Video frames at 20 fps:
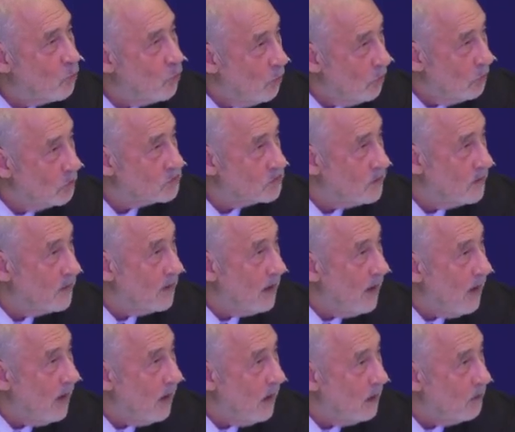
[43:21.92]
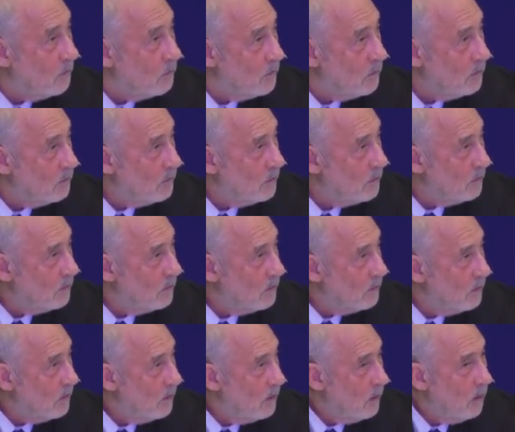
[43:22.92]
rules of the game
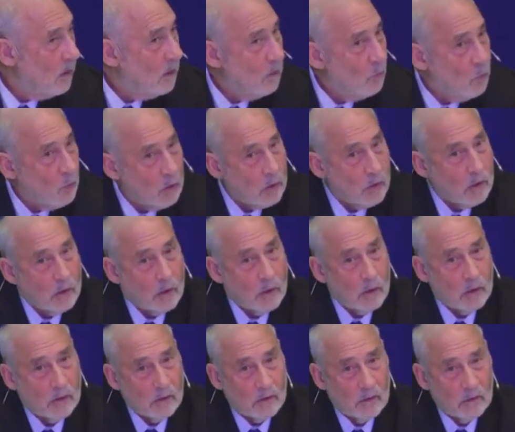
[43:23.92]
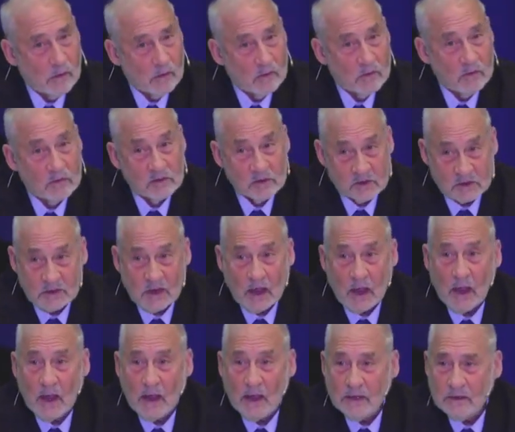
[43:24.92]
were
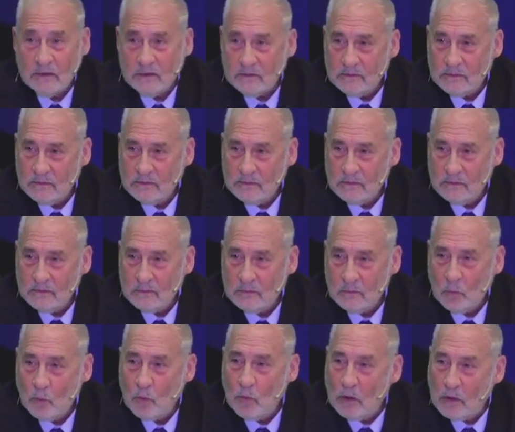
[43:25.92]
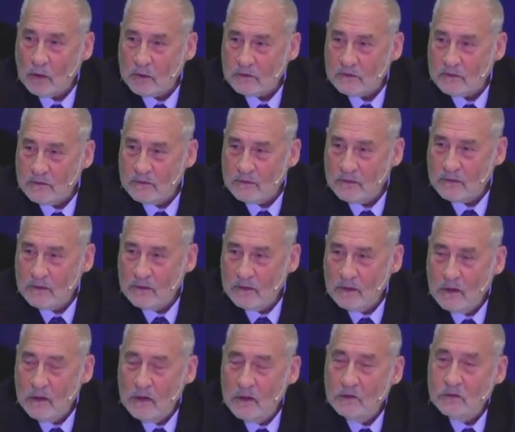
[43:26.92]
designed, worked
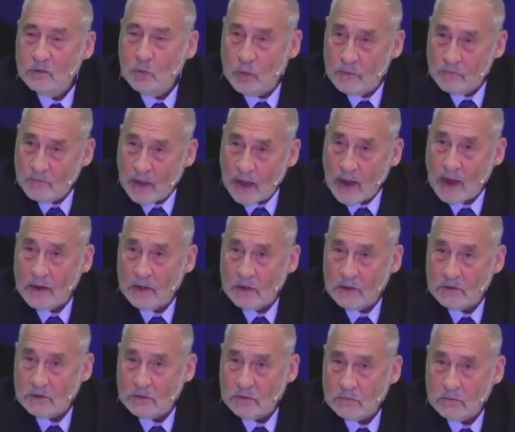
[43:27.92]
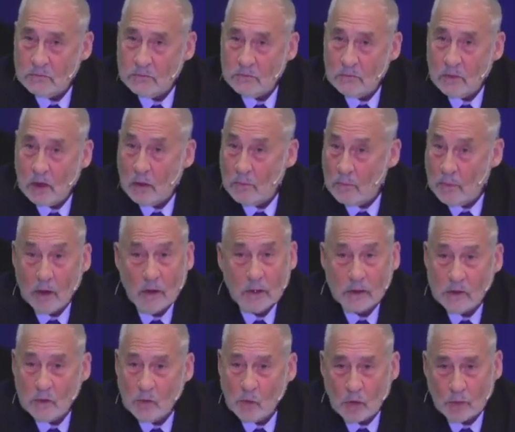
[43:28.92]
to advantage
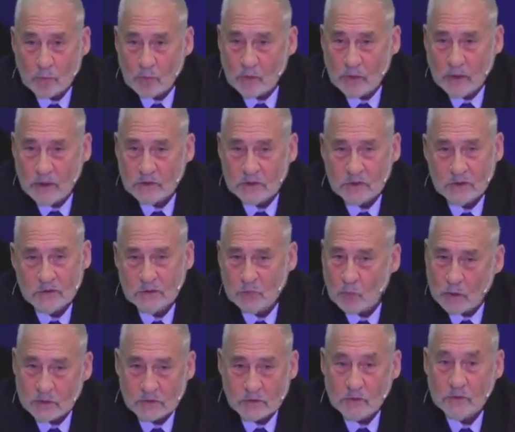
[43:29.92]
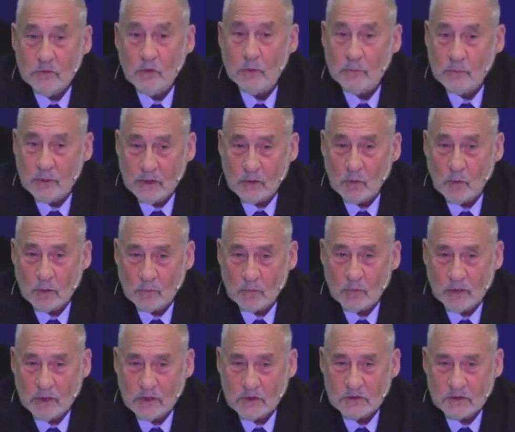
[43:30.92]
American corporations, Western European
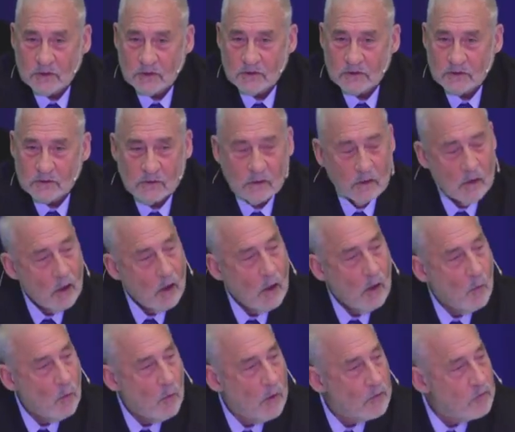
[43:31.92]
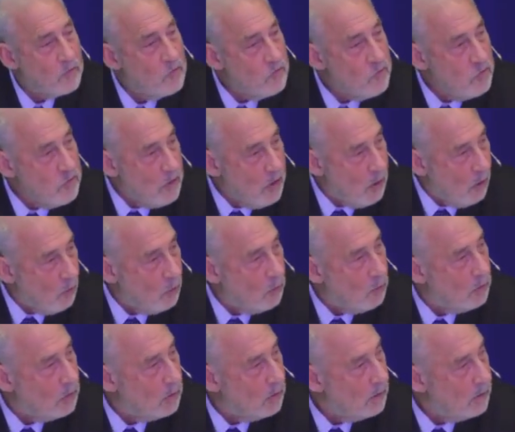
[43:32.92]
corporations, with
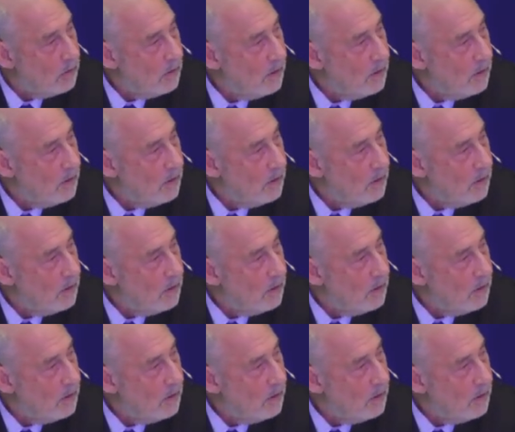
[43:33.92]
no